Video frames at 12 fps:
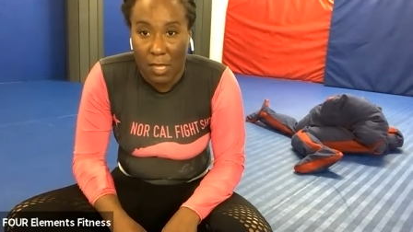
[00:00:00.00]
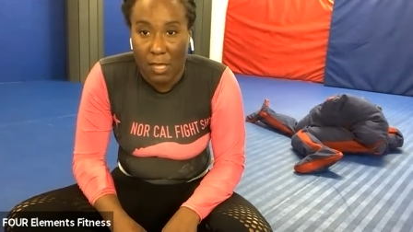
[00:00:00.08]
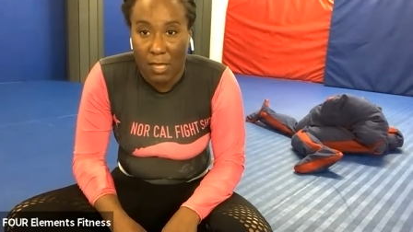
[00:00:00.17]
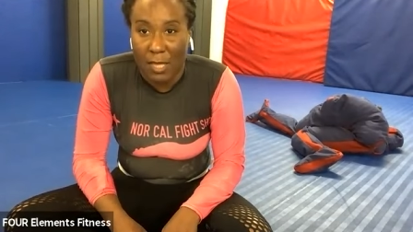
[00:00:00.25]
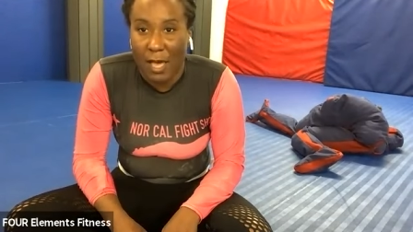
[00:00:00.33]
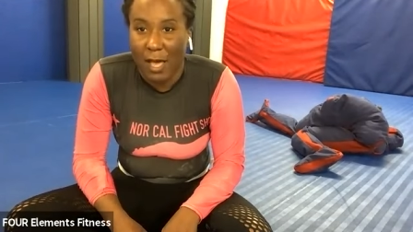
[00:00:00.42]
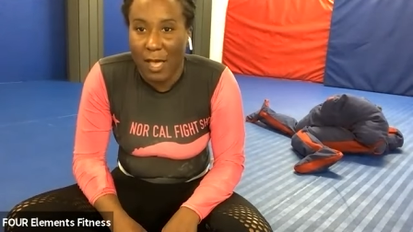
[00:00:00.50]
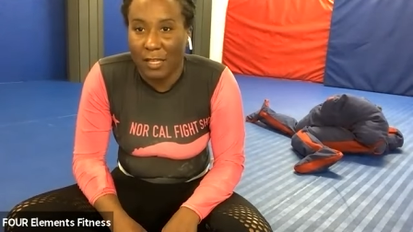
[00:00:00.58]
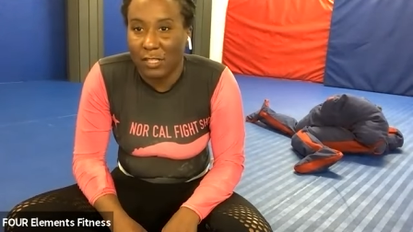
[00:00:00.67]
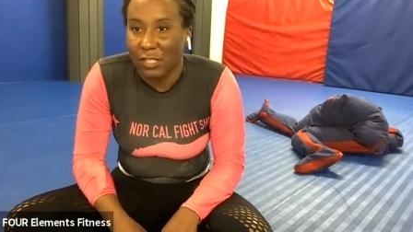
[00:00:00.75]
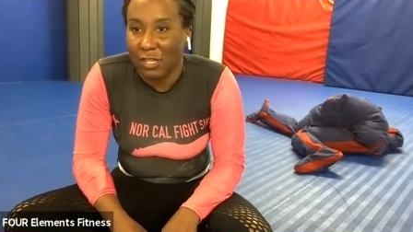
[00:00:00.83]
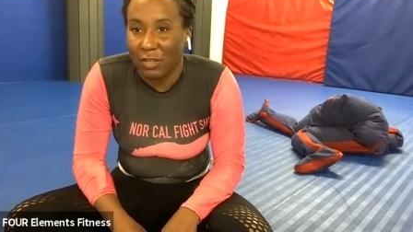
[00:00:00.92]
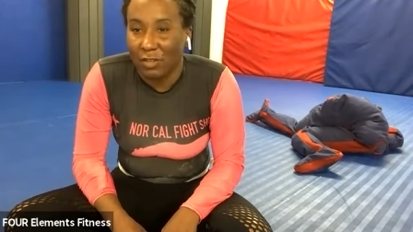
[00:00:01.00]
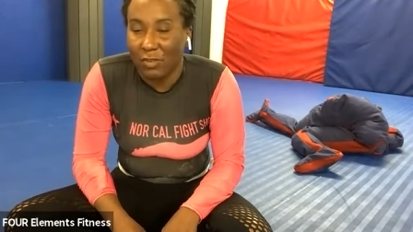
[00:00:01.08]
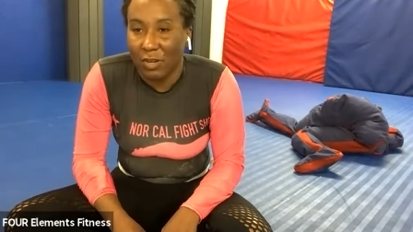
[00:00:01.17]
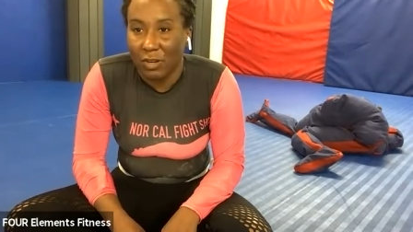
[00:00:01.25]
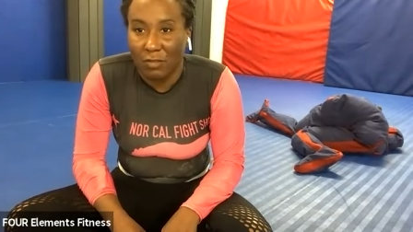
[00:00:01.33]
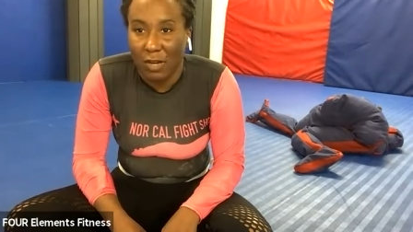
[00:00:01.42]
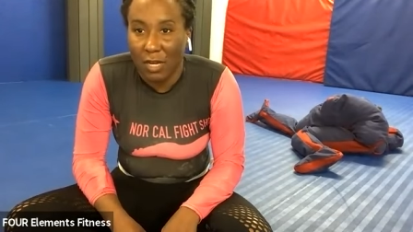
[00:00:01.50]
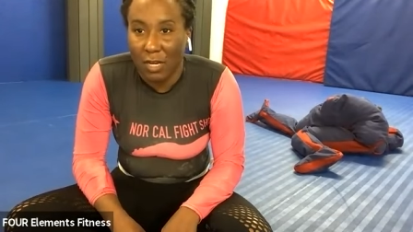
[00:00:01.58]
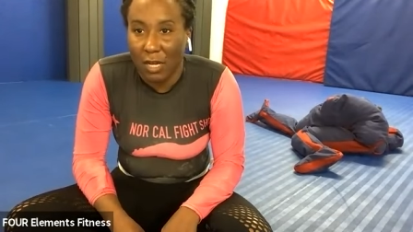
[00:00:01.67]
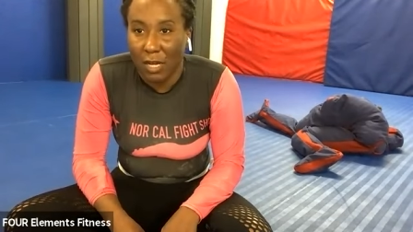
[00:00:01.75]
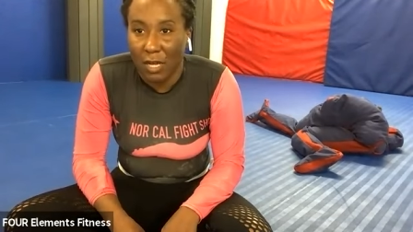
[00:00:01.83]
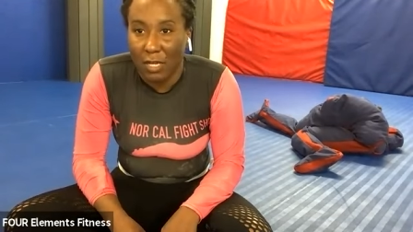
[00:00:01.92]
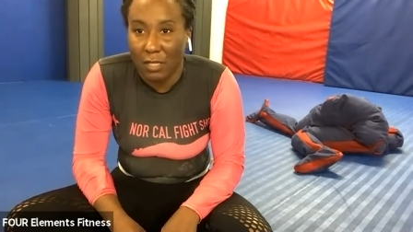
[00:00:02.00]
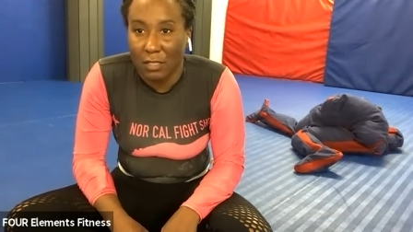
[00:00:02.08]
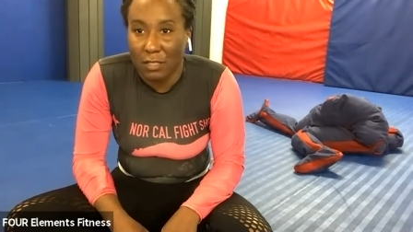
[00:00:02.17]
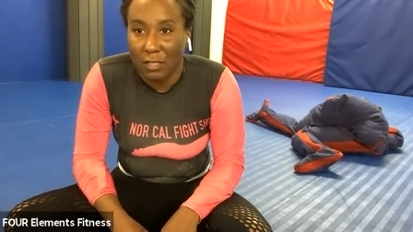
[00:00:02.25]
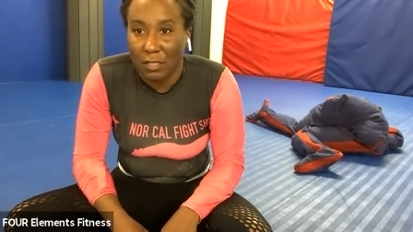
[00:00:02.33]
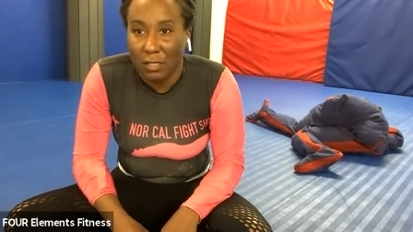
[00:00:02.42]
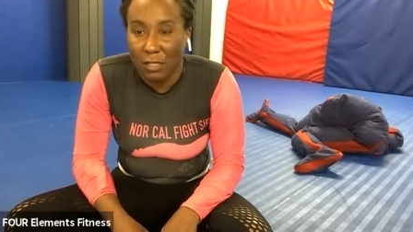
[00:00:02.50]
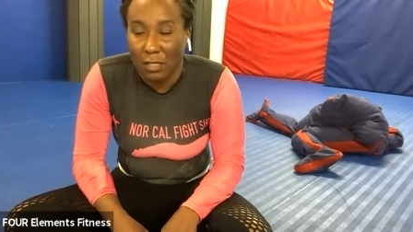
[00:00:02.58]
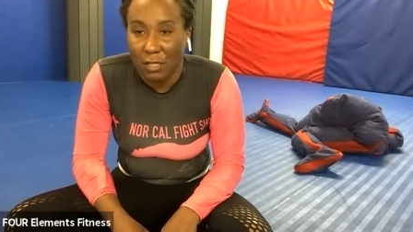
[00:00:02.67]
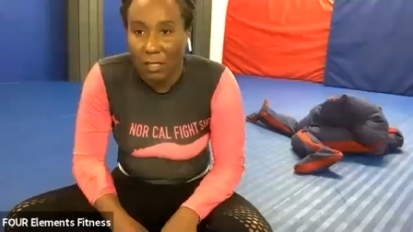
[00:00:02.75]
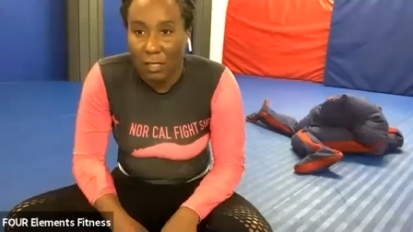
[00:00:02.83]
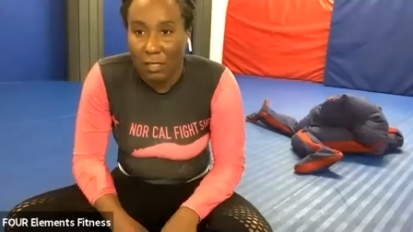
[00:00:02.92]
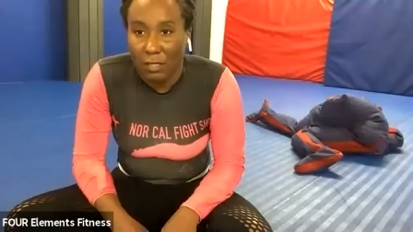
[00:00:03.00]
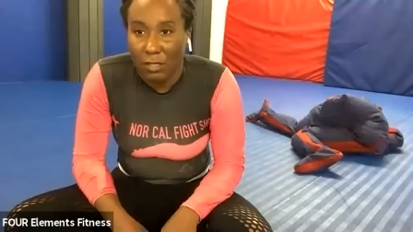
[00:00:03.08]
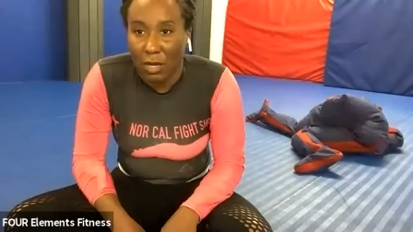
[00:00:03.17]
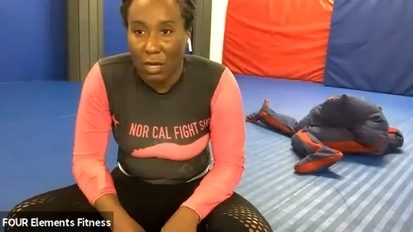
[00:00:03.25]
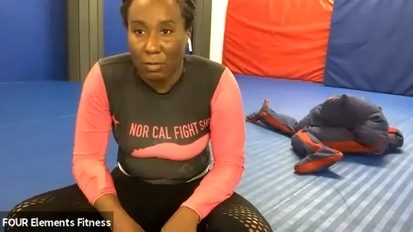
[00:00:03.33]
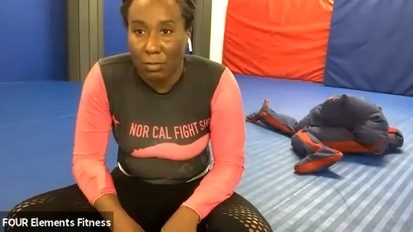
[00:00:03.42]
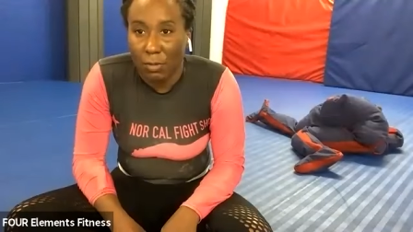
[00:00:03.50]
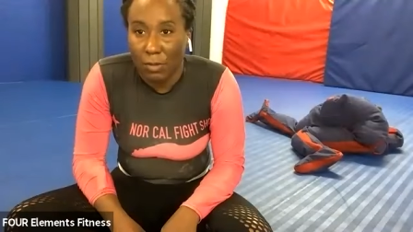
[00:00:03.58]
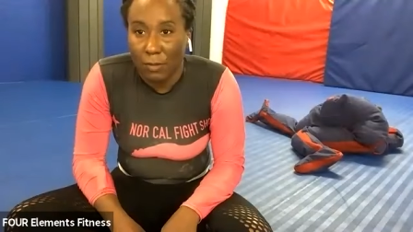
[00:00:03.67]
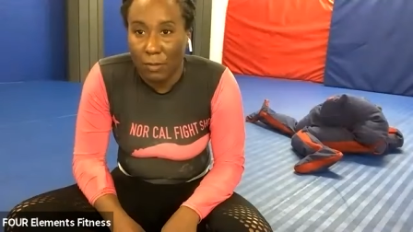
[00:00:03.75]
Yes, Jennifer, very nice. Good job.